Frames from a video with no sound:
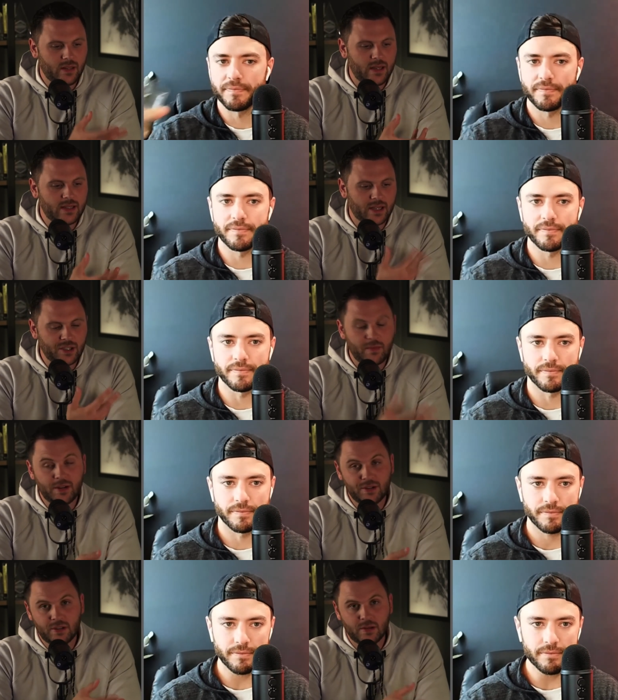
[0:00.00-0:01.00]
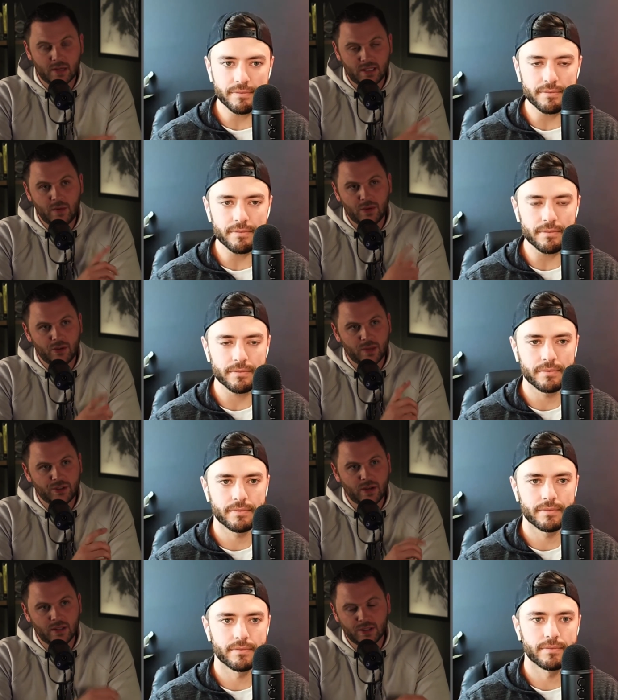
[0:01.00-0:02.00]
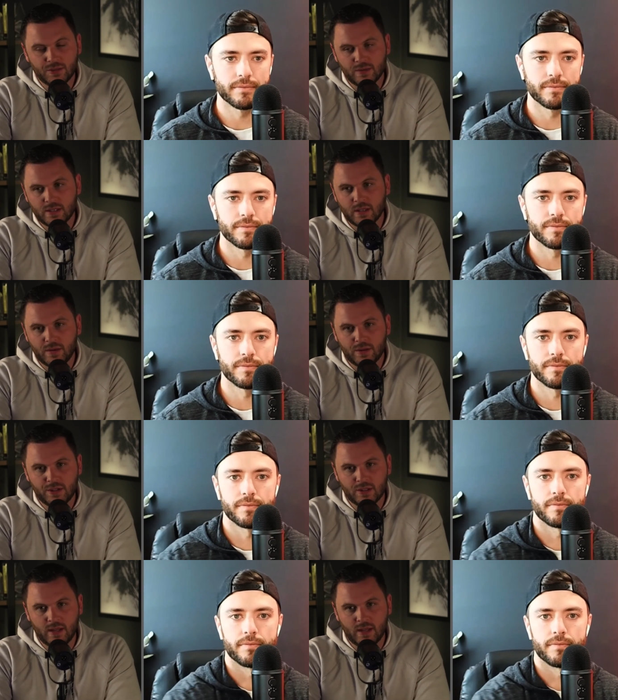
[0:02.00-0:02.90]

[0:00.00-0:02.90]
Speaker 1: he's actually mentioned because he went through a big transition recently with just